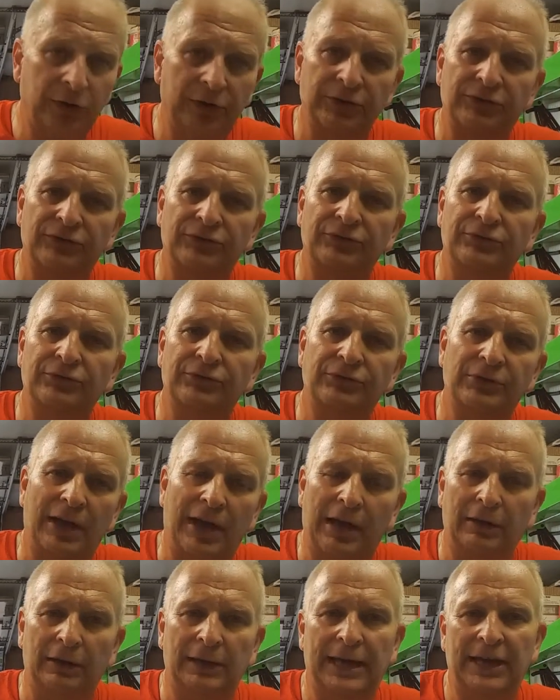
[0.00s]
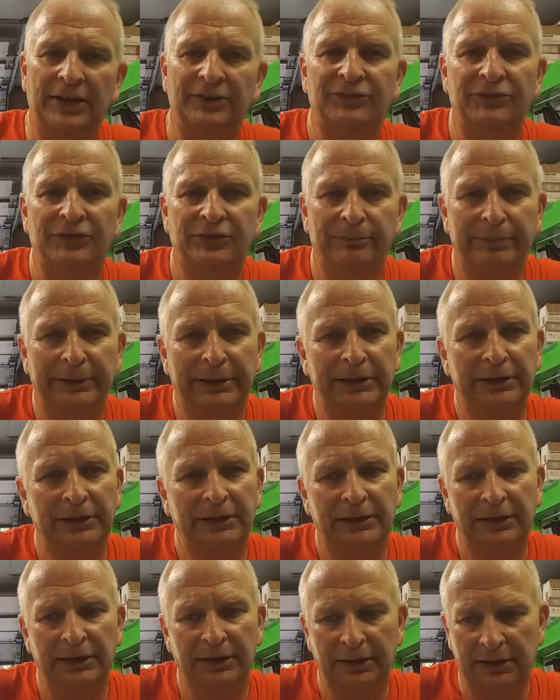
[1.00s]
it's outlasted
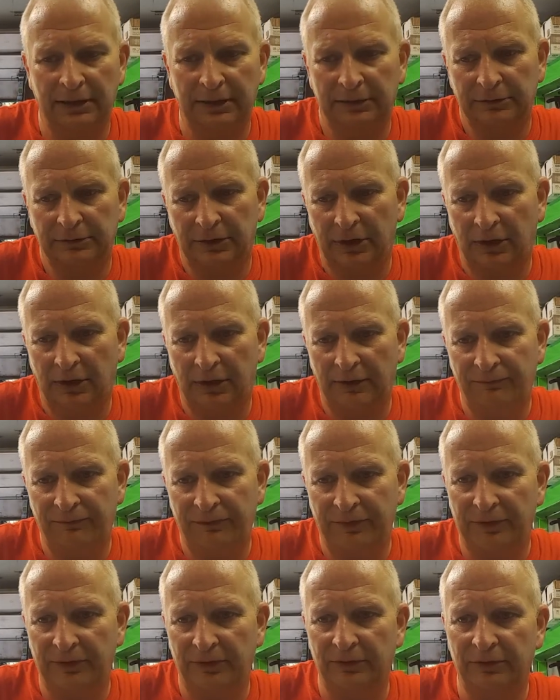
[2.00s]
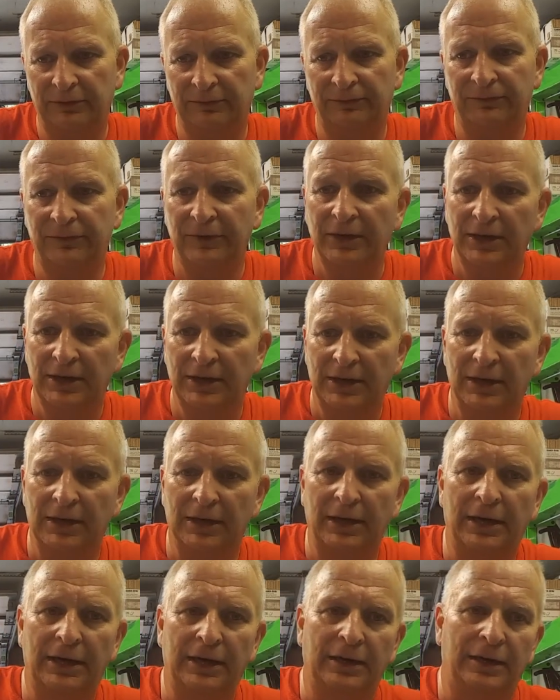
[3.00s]
me, and you know, I feel if
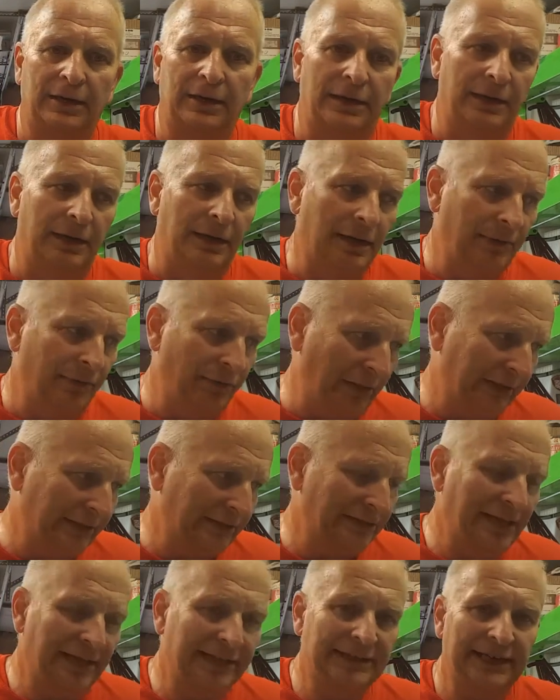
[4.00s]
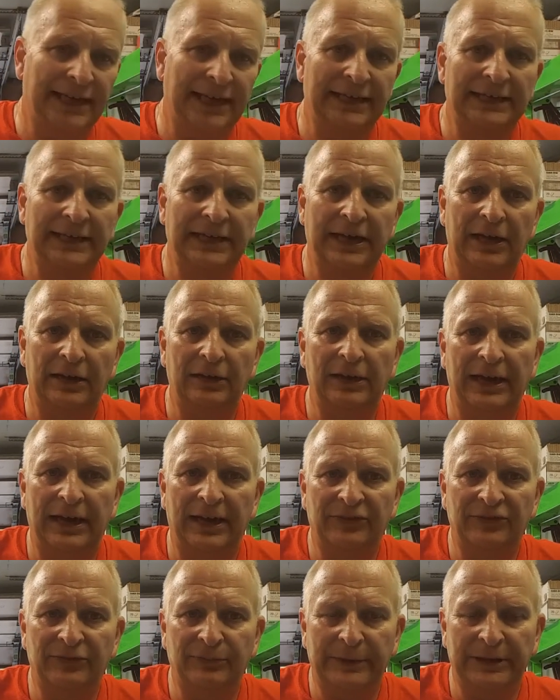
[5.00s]
things like that can
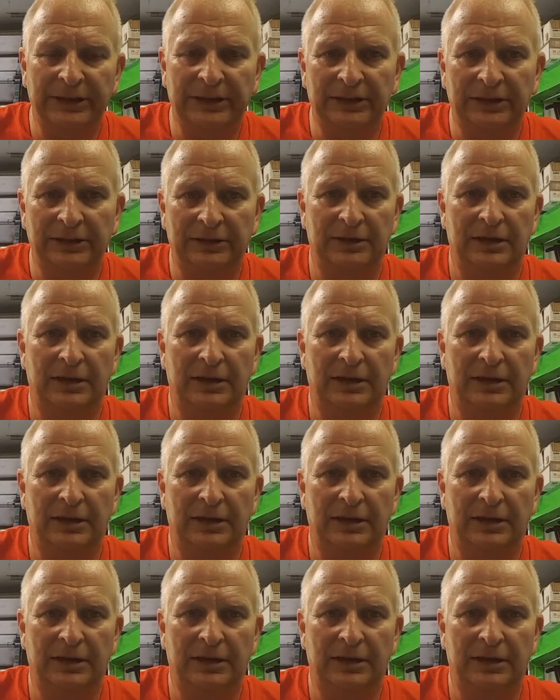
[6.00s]
outlast me, you